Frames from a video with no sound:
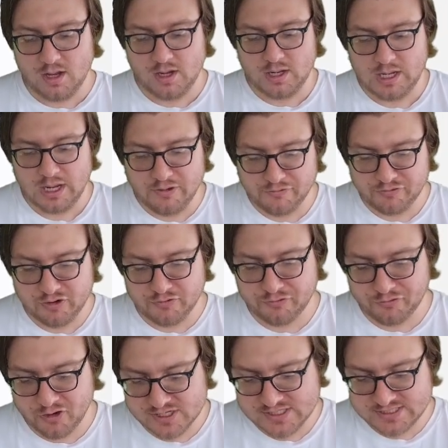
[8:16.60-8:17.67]
If you
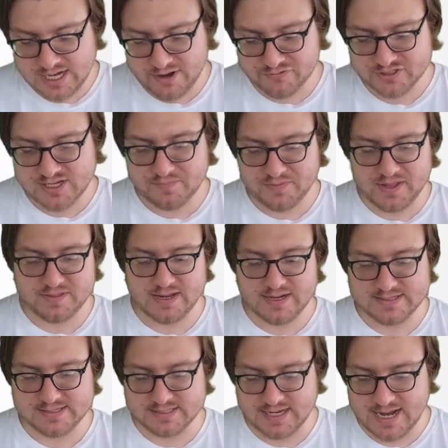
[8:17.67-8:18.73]
first have something that
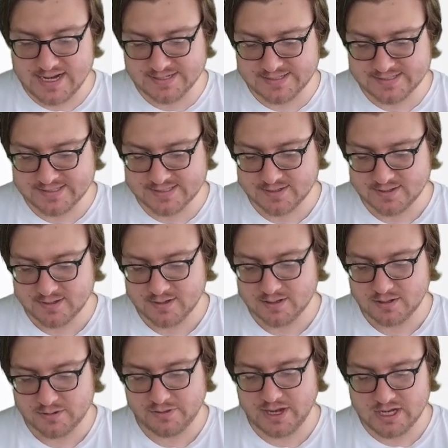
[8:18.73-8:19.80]
is less
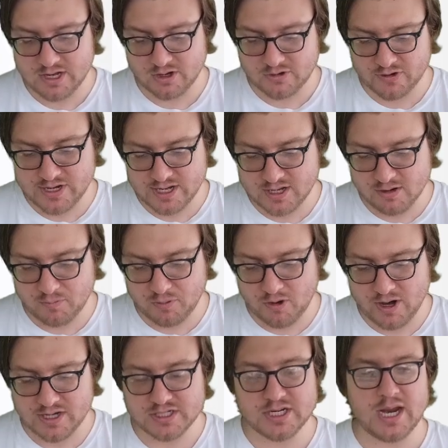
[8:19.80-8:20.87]
than your critical
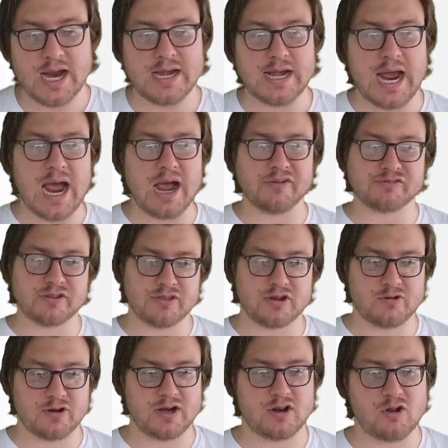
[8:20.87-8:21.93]
point, and after the
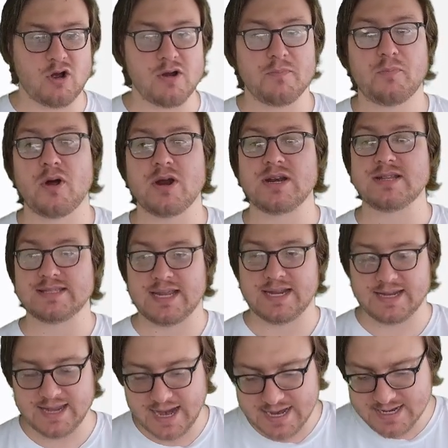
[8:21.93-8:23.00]
critical point it's
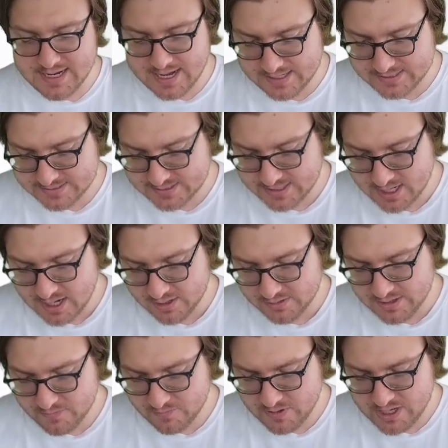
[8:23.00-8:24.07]
again less,
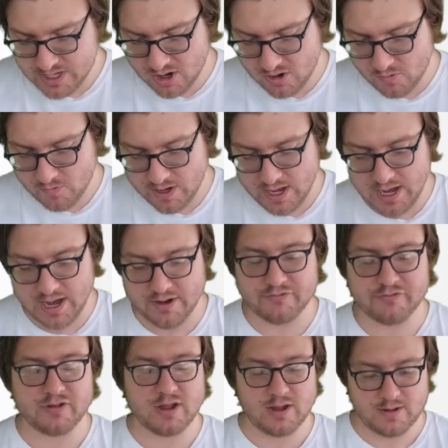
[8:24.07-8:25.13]
then we know we
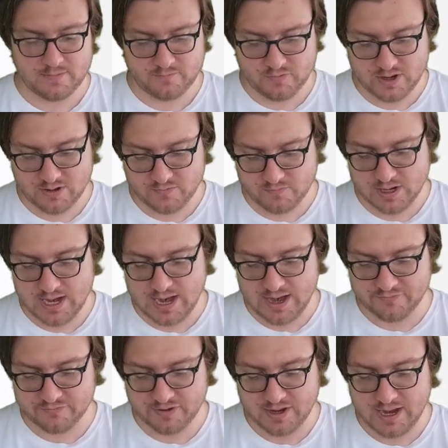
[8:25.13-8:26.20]
will
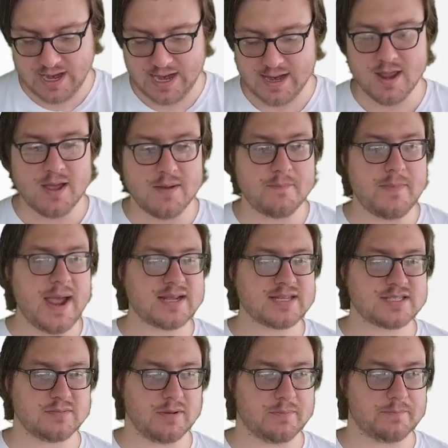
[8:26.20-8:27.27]
have a
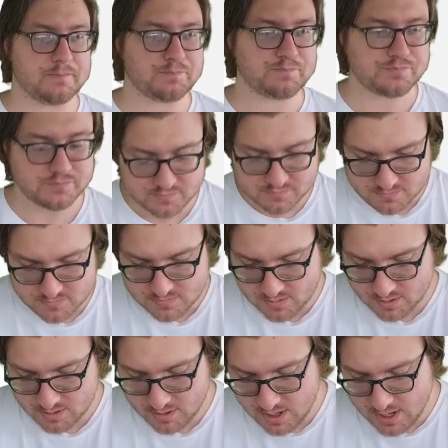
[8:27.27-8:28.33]
maximum.
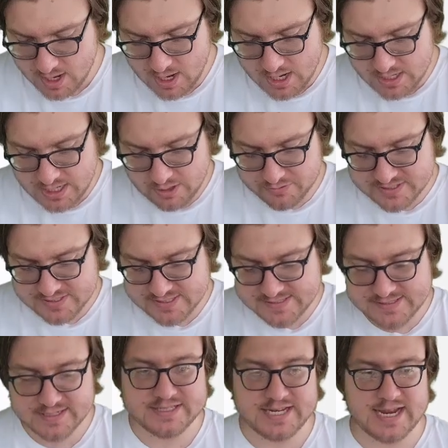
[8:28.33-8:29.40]
Now this is
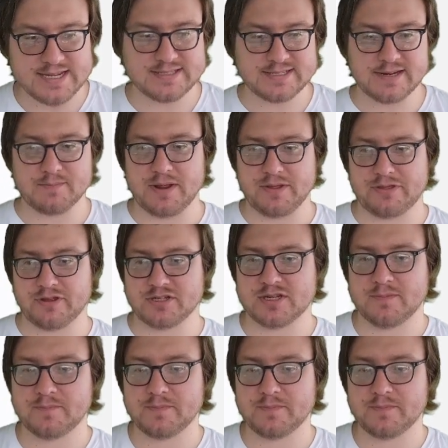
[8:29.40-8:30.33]
the testing method.